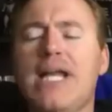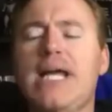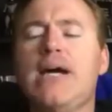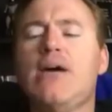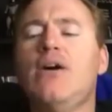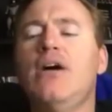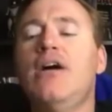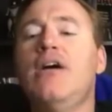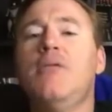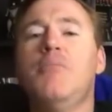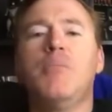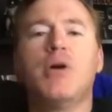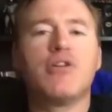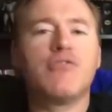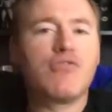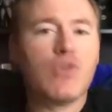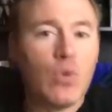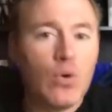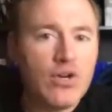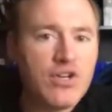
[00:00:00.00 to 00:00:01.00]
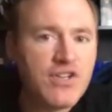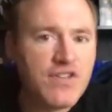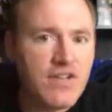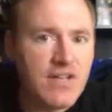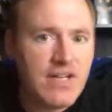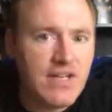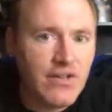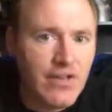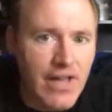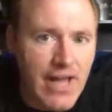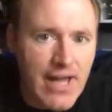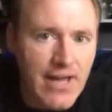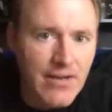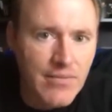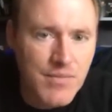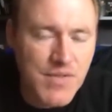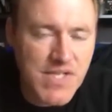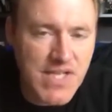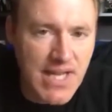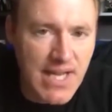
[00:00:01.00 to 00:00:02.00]
right now. But of course, the Neil
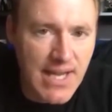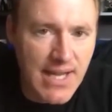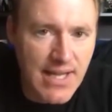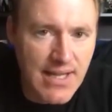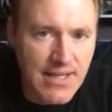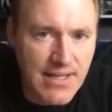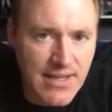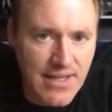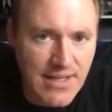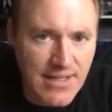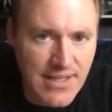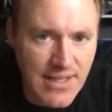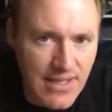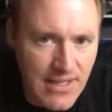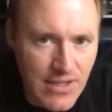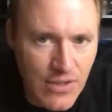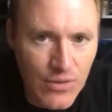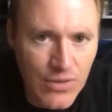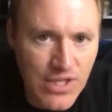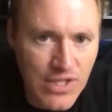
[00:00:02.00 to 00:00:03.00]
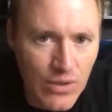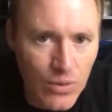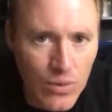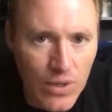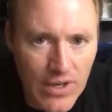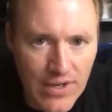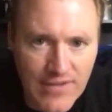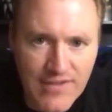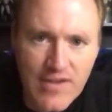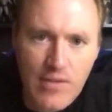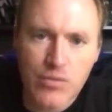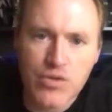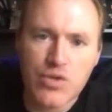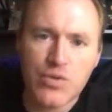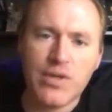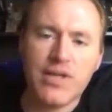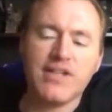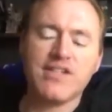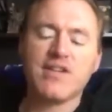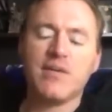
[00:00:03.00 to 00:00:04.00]
Adams and the Denny O'Neil runs, I
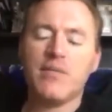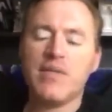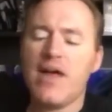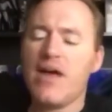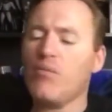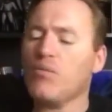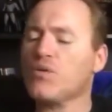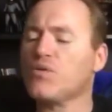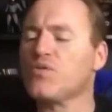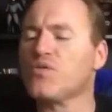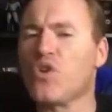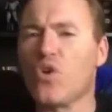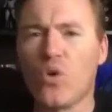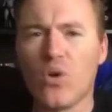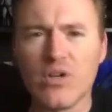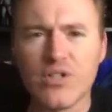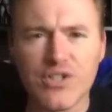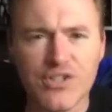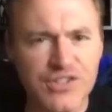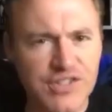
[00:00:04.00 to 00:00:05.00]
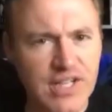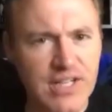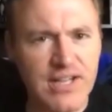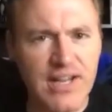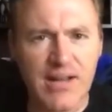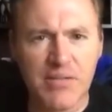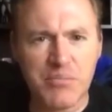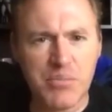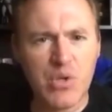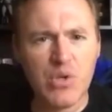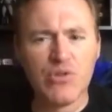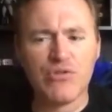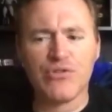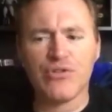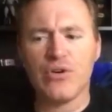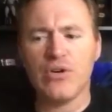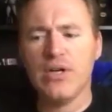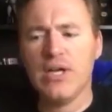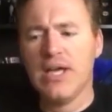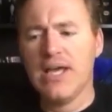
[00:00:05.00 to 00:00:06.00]
was reading some of that, which was gorgeous and, and
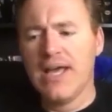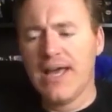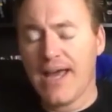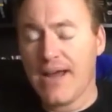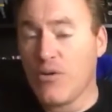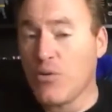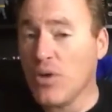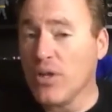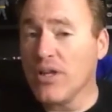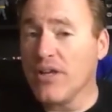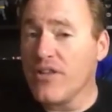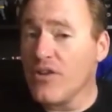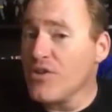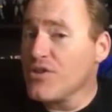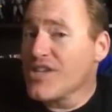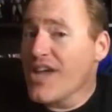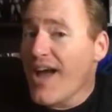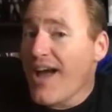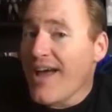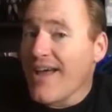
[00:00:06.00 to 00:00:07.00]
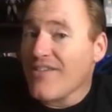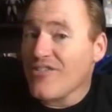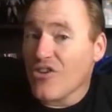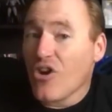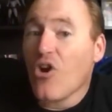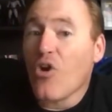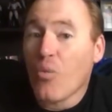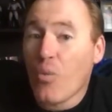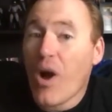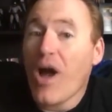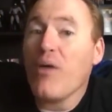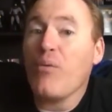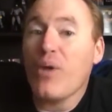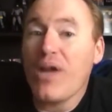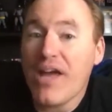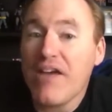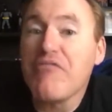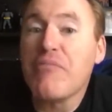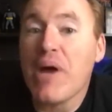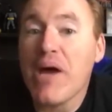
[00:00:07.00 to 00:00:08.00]
beautiful. And really, those guys are why
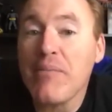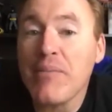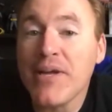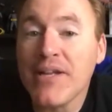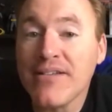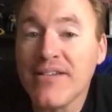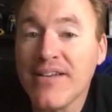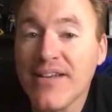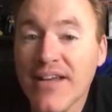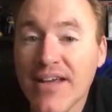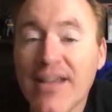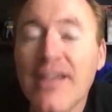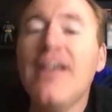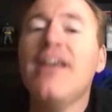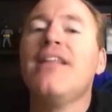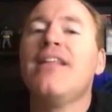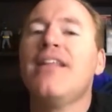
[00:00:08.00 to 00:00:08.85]
we have Batman today.